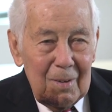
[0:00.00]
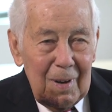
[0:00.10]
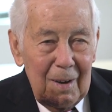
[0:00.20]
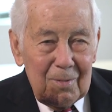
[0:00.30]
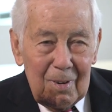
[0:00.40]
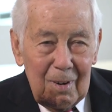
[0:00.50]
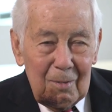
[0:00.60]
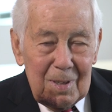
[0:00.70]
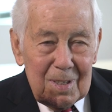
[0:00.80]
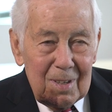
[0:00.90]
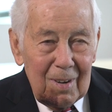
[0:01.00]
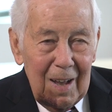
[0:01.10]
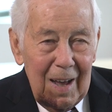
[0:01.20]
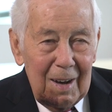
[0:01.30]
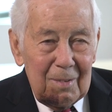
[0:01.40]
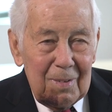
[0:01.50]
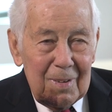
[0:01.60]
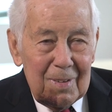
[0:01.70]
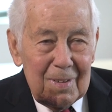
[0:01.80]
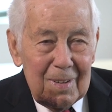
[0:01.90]
After all, we still have
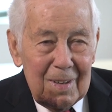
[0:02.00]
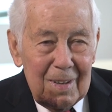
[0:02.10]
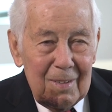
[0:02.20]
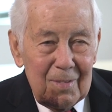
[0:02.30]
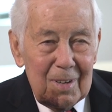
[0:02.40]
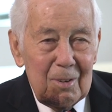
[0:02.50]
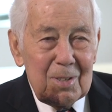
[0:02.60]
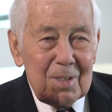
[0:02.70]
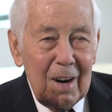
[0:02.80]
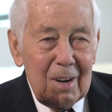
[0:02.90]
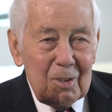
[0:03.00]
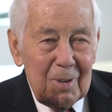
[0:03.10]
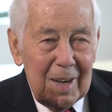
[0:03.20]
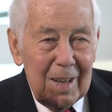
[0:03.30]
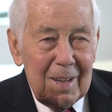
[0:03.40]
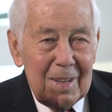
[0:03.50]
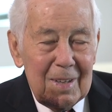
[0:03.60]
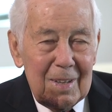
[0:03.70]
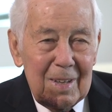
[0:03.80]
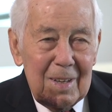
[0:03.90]
the New START Treaty,
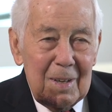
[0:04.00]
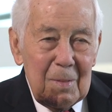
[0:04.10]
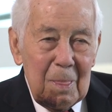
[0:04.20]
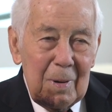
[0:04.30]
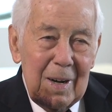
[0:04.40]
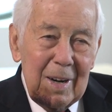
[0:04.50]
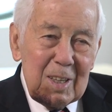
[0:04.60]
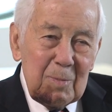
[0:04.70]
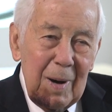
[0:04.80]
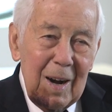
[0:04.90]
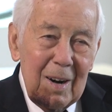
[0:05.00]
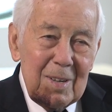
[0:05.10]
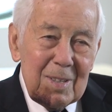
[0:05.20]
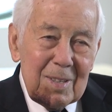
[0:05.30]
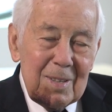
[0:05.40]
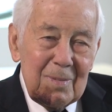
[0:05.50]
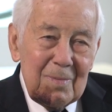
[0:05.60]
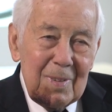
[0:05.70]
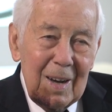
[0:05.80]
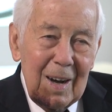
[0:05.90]
but it expires
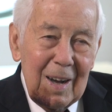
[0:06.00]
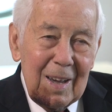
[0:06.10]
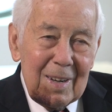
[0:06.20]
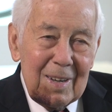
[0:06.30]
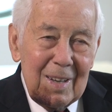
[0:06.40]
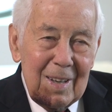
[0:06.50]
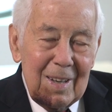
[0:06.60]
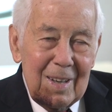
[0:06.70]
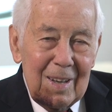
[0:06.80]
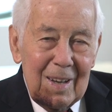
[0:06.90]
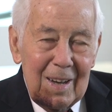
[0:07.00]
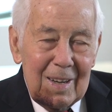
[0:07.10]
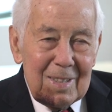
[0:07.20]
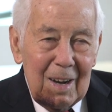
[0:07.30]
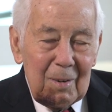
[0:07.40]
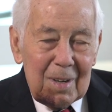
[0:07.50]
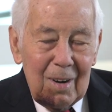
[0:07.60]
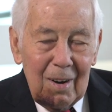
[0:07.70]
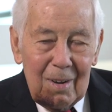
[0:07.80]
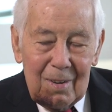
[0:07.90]
in, as I
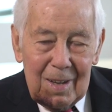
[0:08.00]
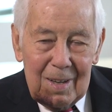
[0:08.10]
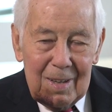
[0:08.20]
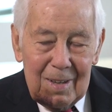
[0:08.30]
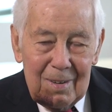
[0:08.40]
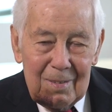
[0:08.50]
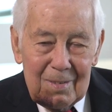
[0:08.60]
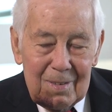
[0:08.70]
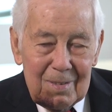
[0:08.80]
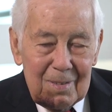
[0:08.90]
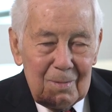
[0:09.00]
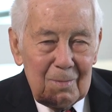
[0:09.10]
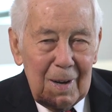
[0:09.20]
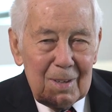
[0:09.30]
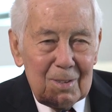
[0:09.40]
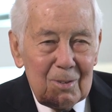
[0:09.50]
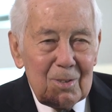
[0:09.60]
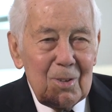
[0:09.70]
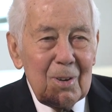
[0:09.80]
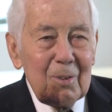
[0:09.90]
recall, about
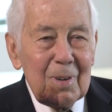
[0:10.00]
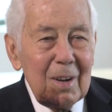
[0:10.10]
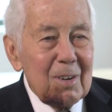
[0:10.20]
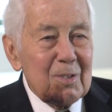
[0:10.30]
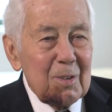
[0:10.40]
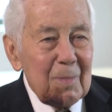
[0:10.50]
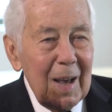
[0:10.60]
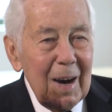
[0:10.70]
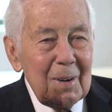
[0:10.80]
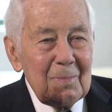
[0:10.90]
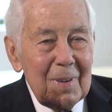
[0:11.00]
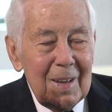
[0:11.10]
two or three years from now.